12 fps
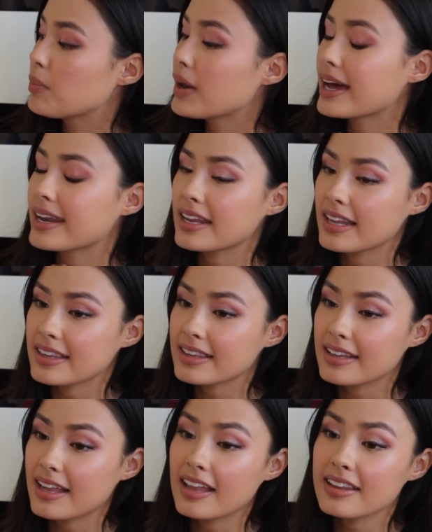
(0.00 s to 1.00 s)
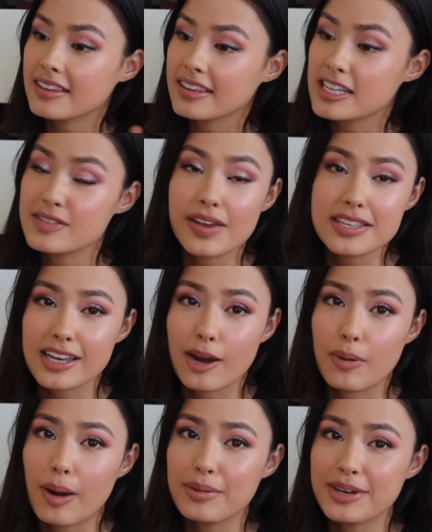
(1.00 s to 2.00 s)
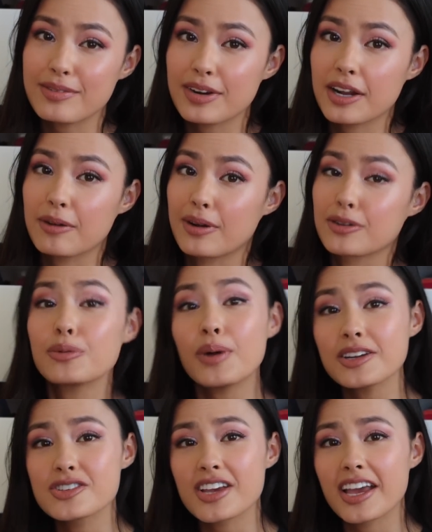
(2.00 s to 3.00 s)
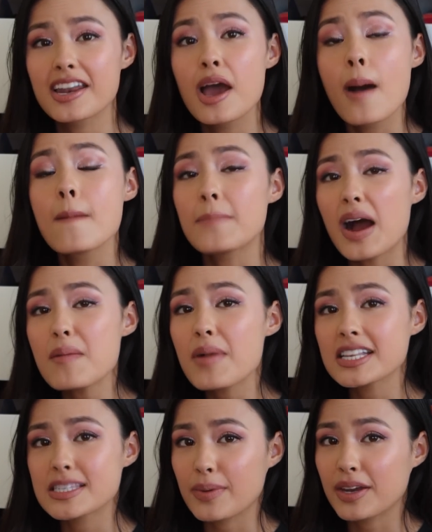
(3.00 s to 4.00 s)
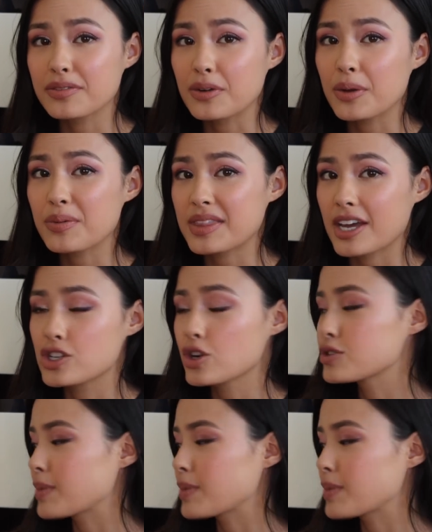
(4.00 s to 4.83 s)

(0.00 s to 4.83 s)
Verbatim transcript: But let's face it, I'll probably never get around to watching it. My best bet of knowing what that show is